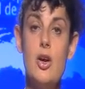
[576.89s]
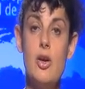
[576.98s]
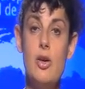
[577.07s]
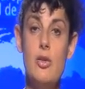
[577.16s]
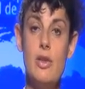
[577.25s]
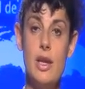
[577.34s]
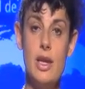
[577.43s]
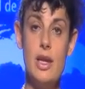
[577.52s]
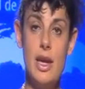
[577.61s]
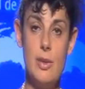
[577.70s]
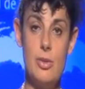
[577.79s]
on
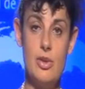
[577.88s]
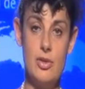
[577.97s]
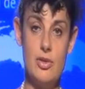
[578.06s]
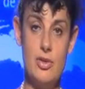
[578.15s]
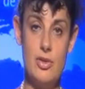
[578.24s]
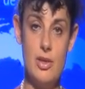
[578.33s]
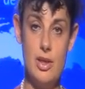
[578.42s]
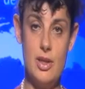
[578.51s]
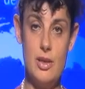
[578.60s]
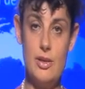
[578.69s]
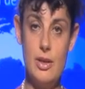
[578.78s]
the applicant's
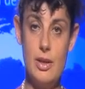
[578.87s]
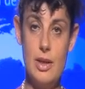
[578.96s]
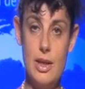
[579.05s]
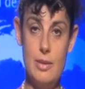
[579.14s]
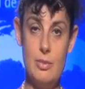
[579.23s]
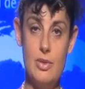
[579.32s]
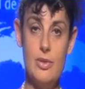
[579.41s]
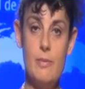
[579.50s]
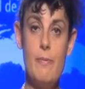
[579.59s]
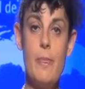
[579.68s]
claims.